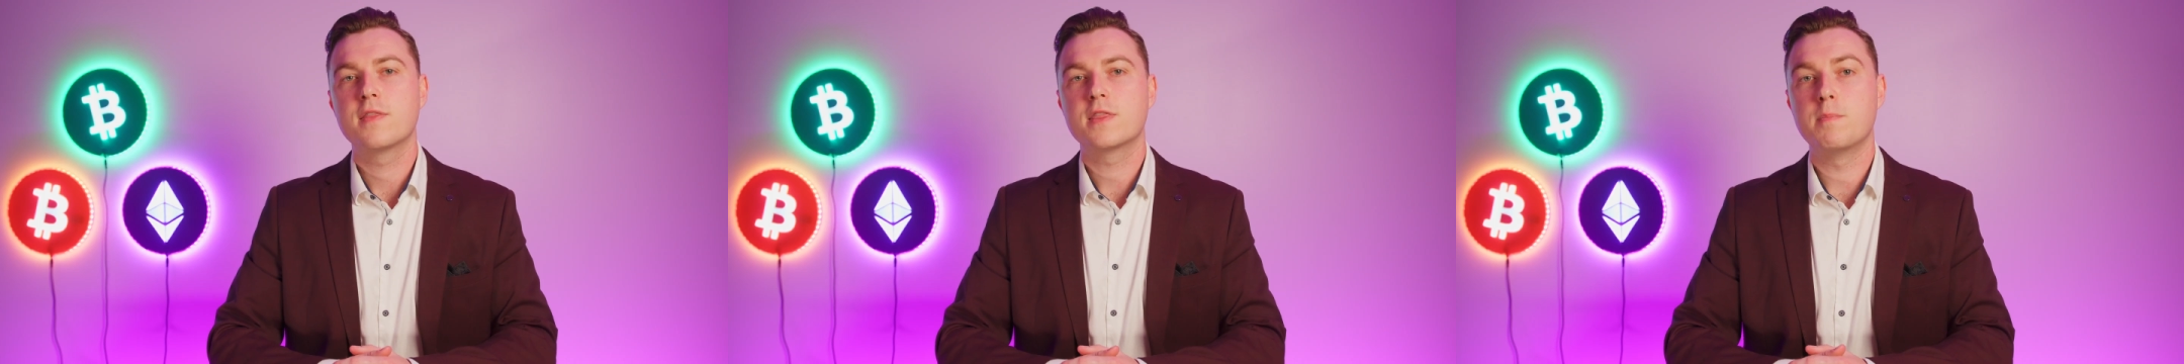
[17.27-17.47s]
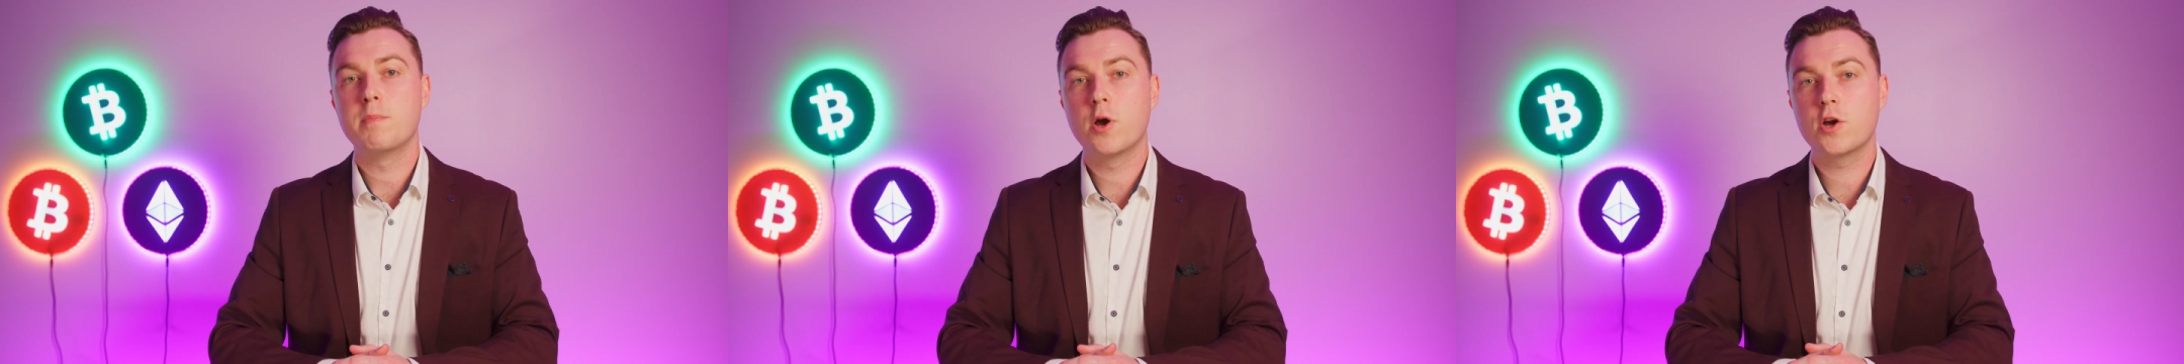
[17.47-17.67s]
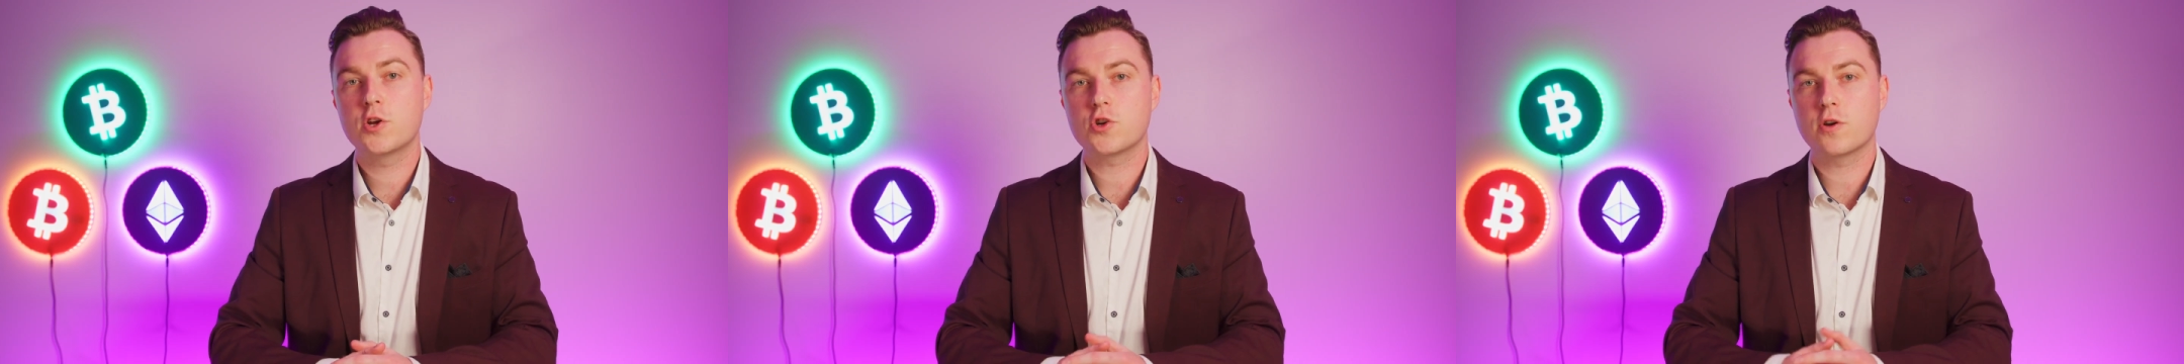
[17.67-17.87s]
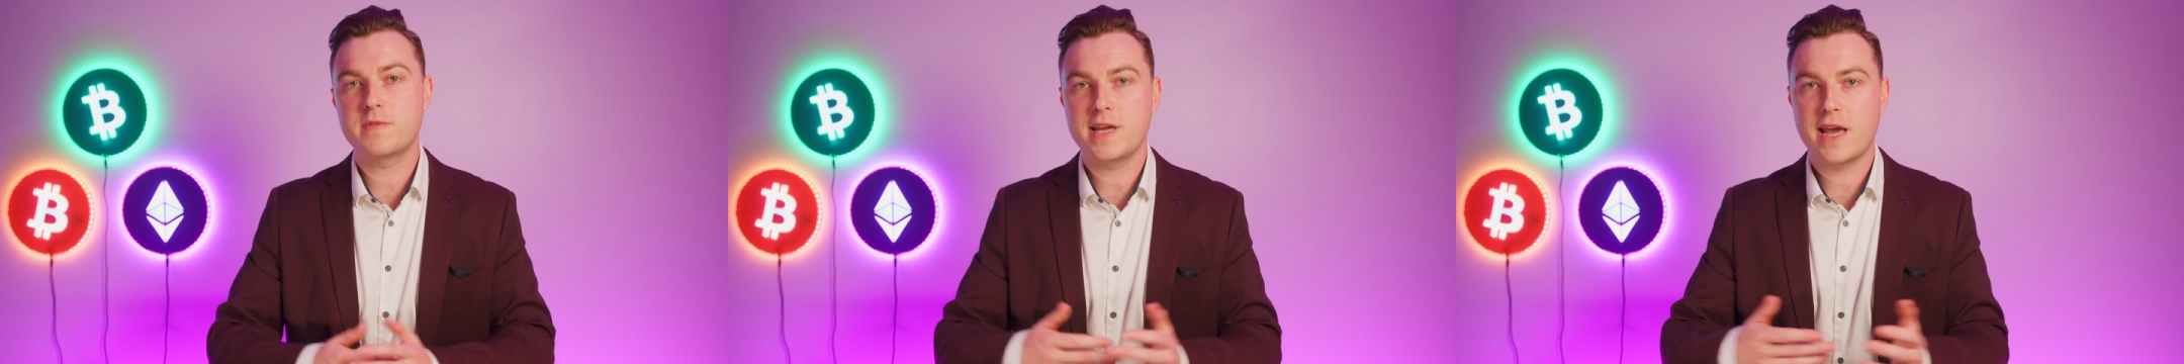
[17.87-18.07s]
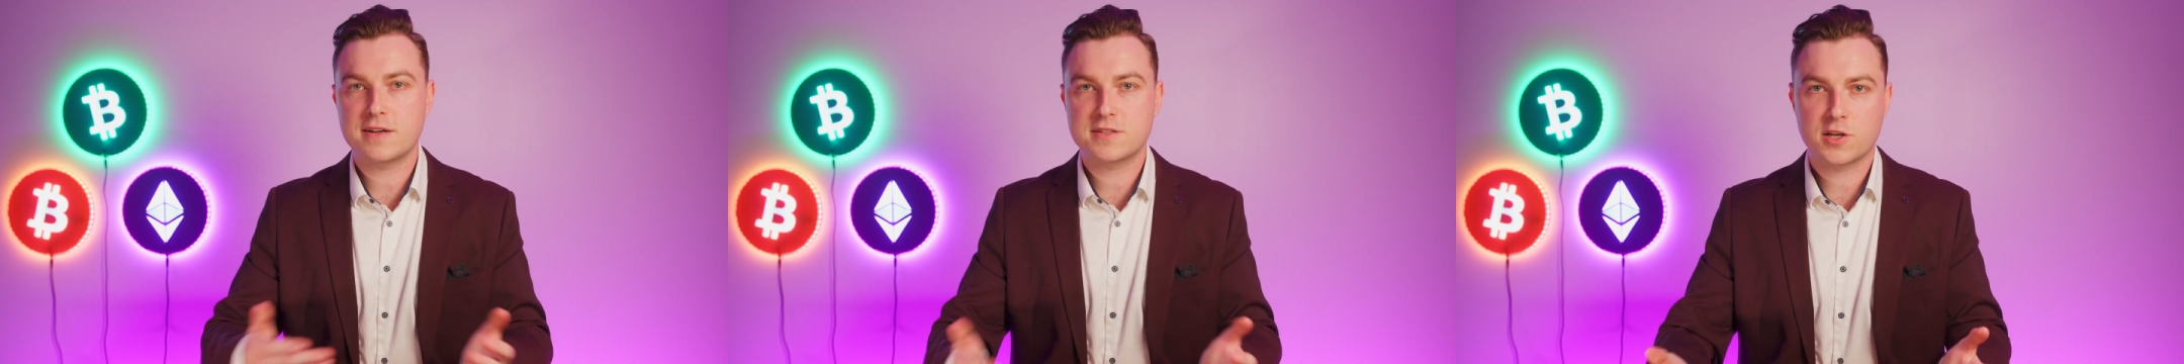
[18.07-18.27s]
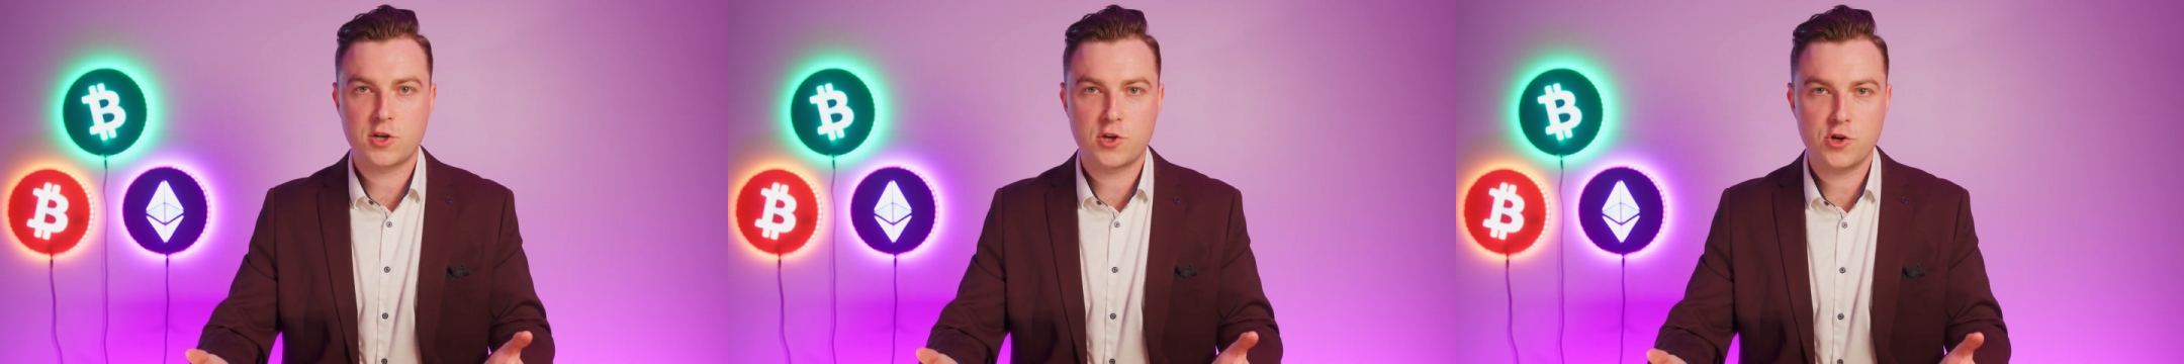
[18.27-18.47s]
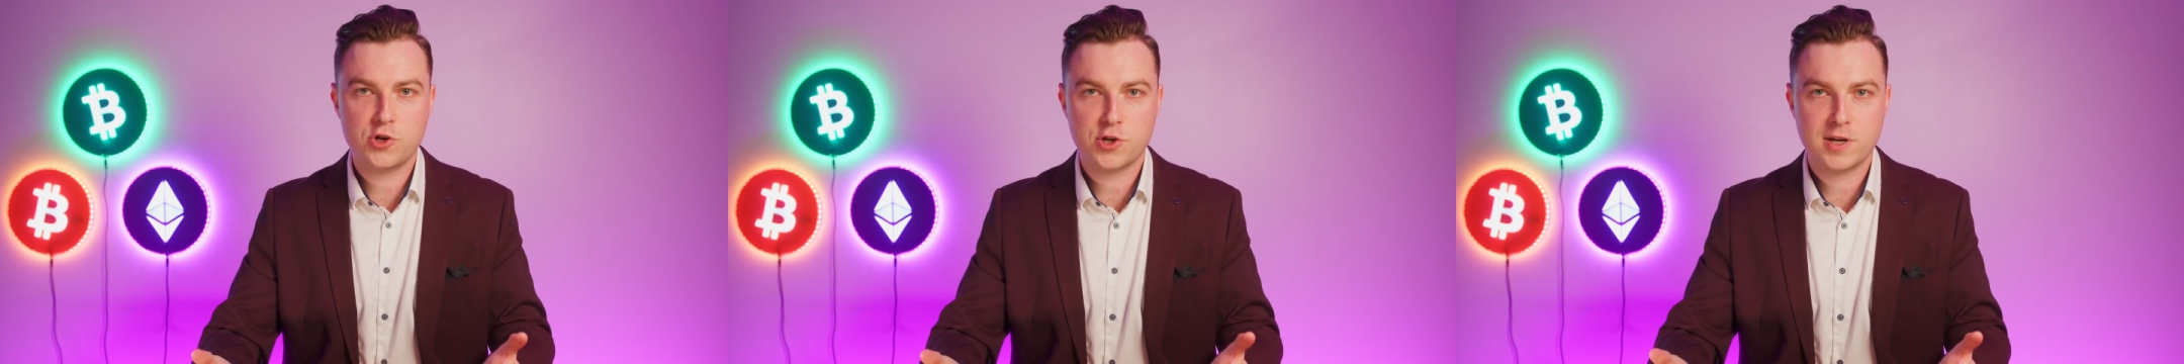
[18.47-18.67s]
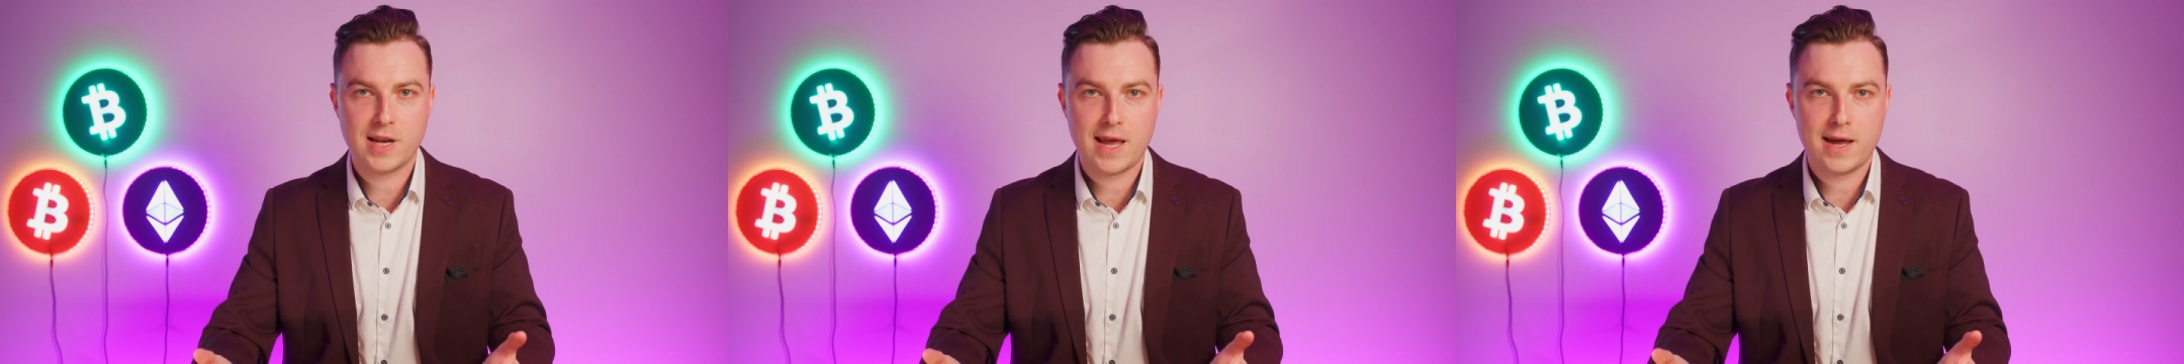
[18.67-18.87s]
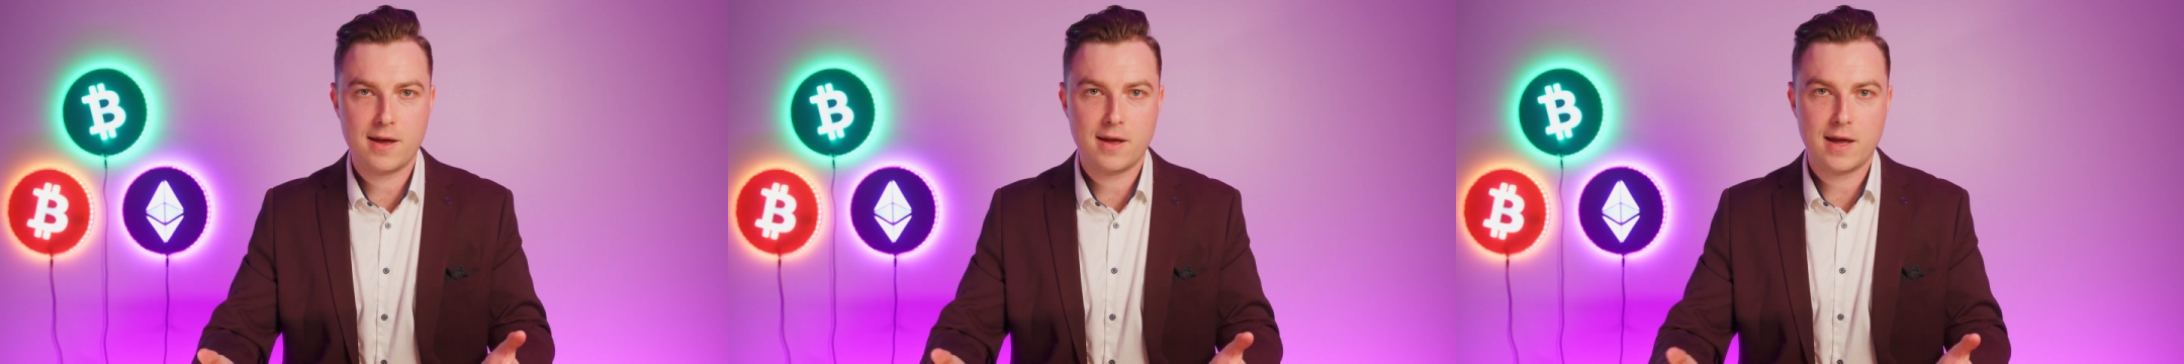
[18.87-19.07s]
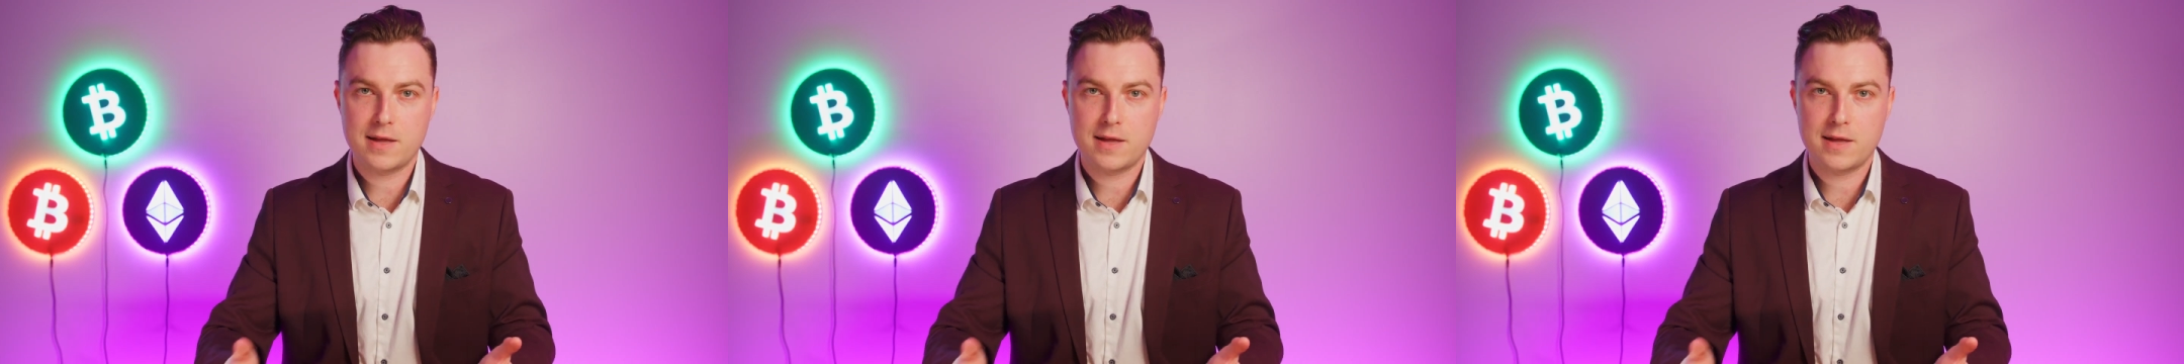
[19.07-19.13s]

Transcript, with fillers: The merge of the execution layer